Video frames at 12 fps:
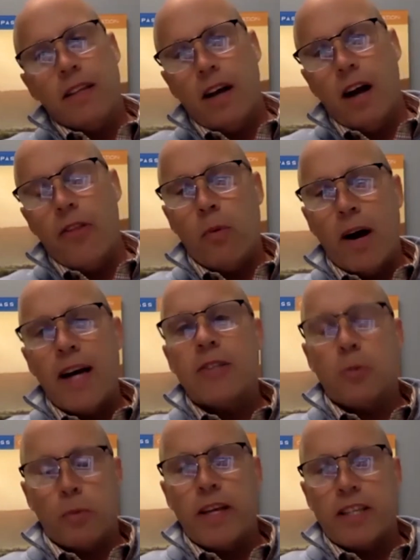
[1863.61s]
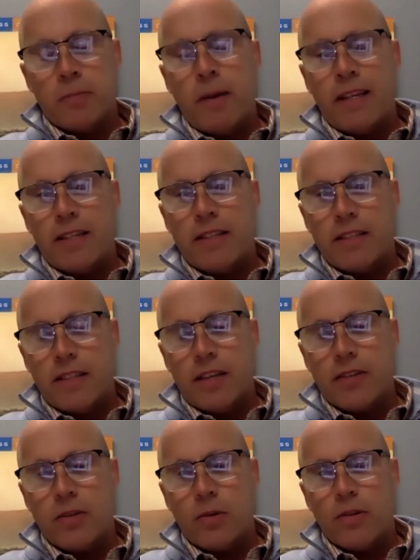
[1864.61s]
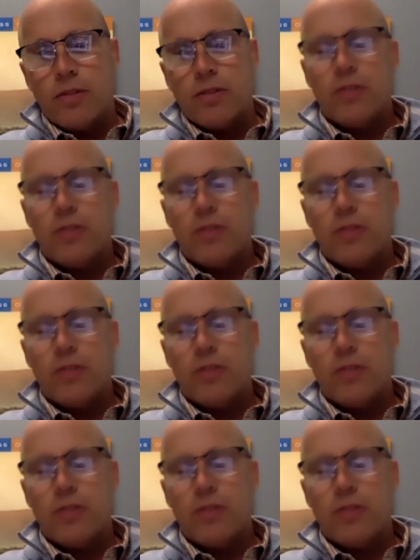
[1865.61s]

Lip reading: Otherwise, we expect to see test scores.